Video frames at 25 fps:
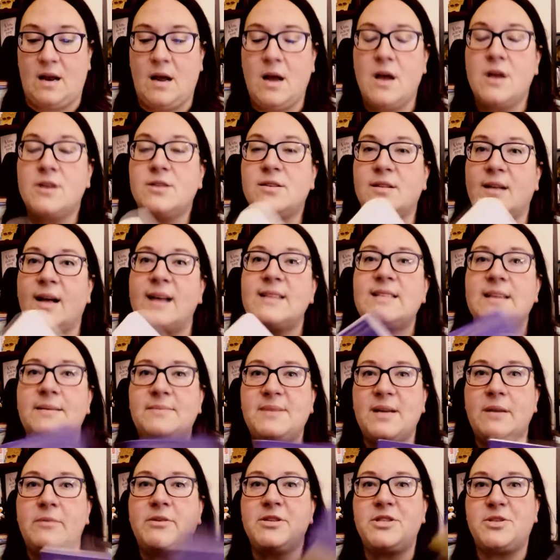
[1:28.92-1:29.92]
So the last
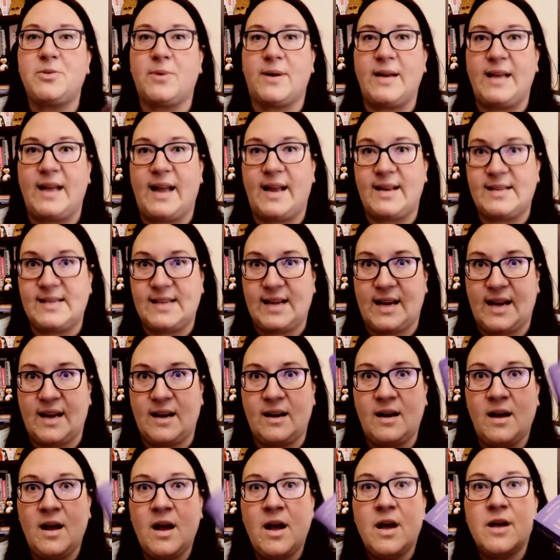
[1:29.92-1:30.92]
update was 2018.
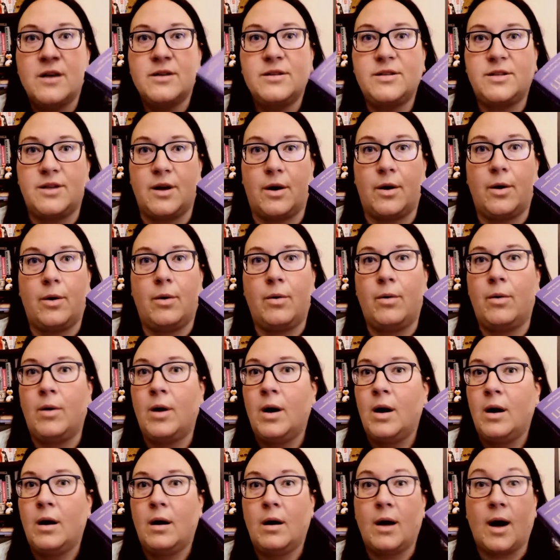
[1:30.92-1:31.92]
So
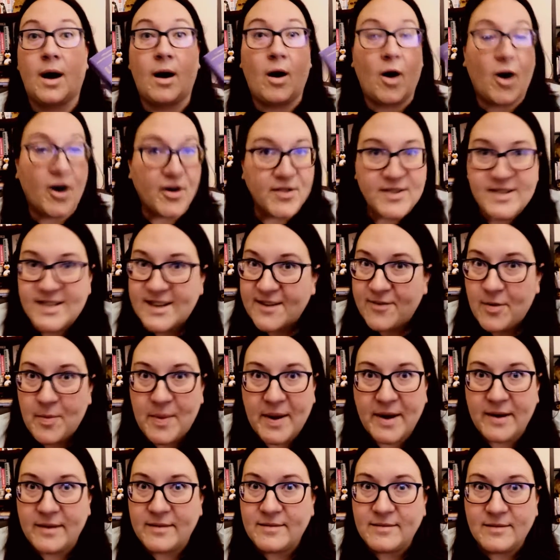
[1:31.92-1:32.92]
all the stuff
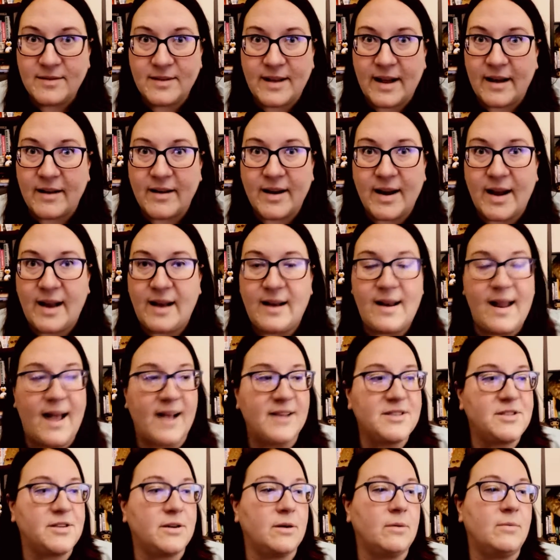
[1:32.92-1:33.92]
about Larry
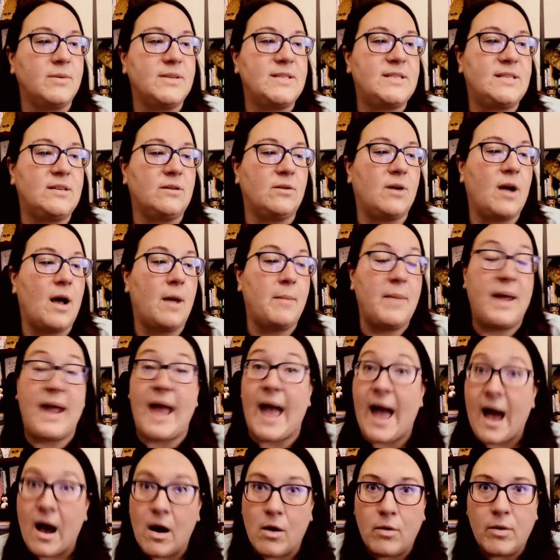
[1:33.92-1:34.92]
Nassar was still coming
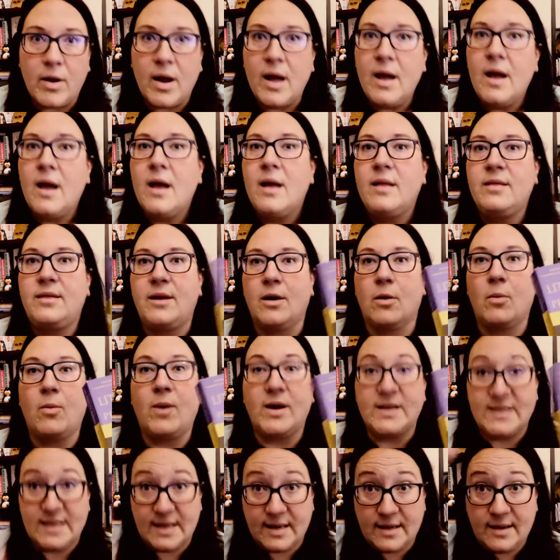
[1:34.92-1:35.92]
out. There
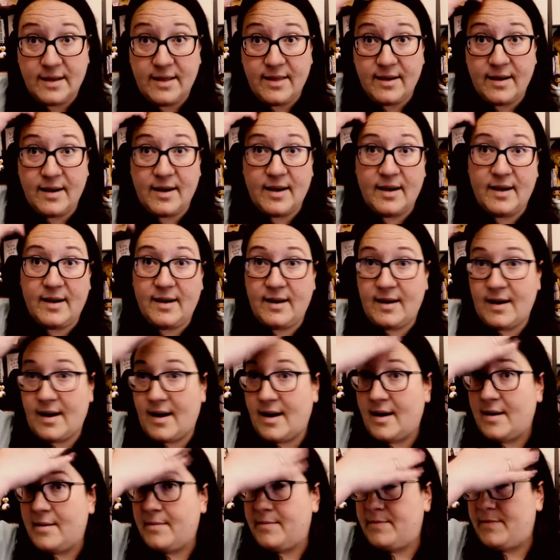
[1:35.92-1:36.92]
wasn't the,
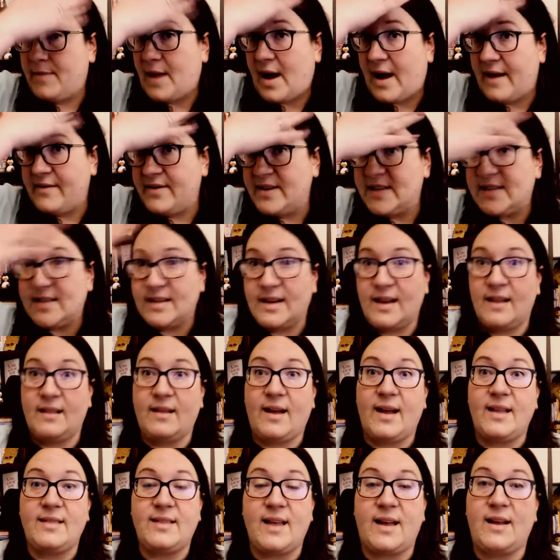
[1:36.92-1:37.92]
obviously,
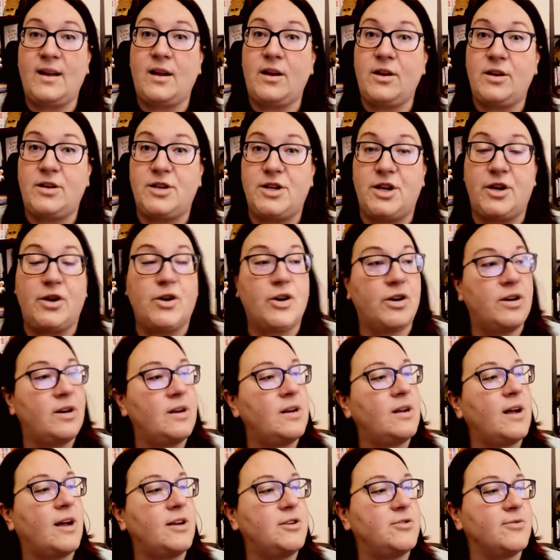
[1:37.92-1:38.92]
like, she
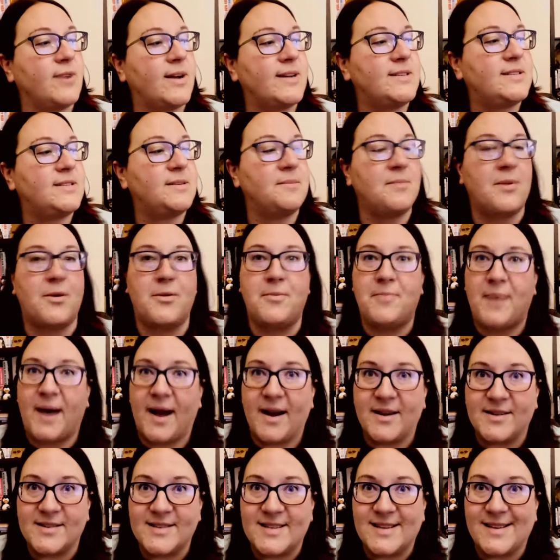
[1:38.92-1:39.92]
couldn't address Simone
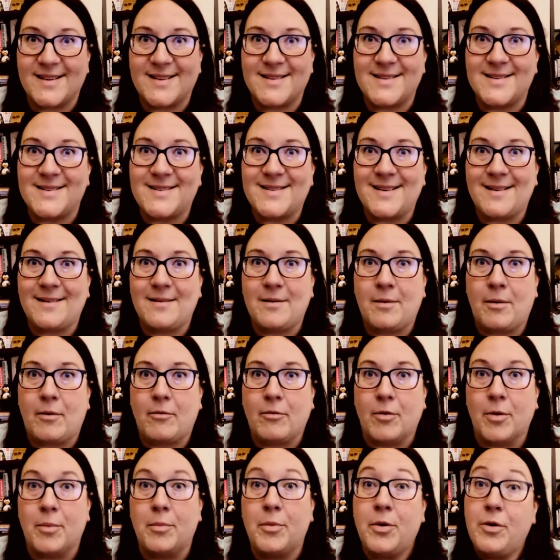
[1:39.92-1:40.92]
Biles's
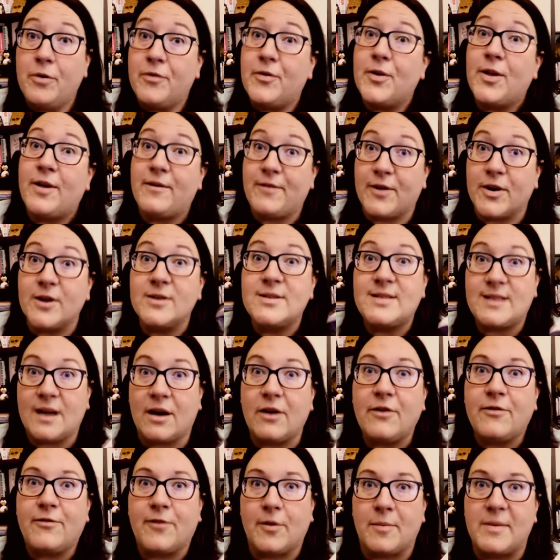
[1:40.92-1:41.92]
removal of
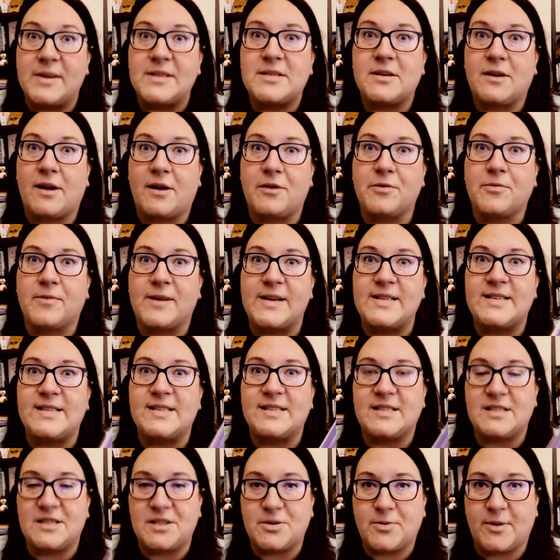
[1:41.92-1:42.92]
herself for mental health reasons
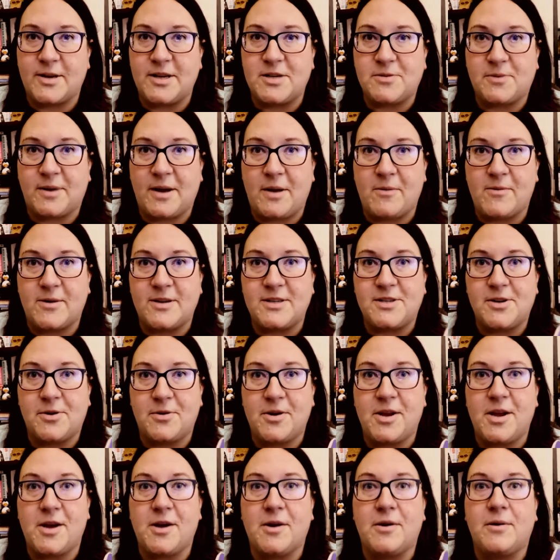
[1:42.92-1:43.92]
in the 2021
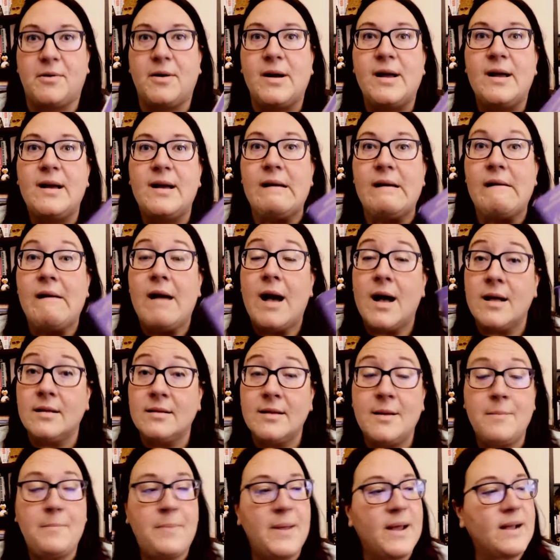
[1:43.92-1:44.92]
Tokyo
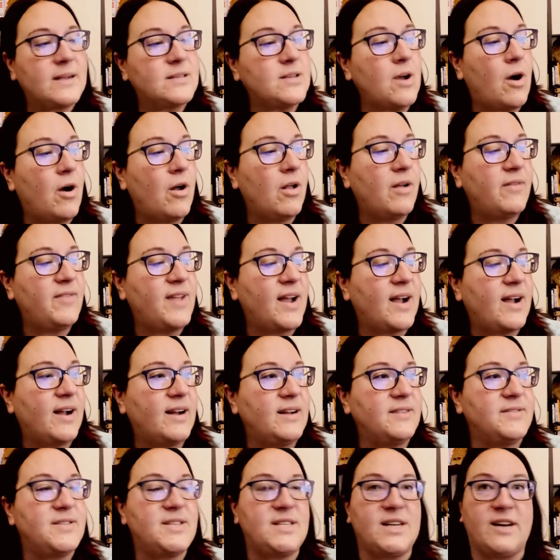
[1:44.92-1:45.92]
Olympics, all of that kind
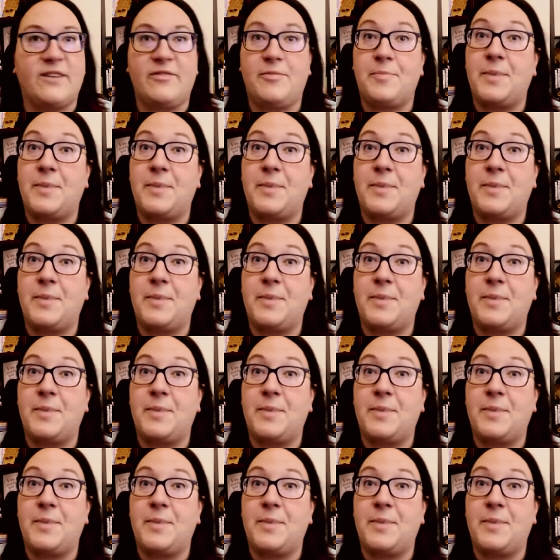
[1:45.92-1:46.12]
of stuff.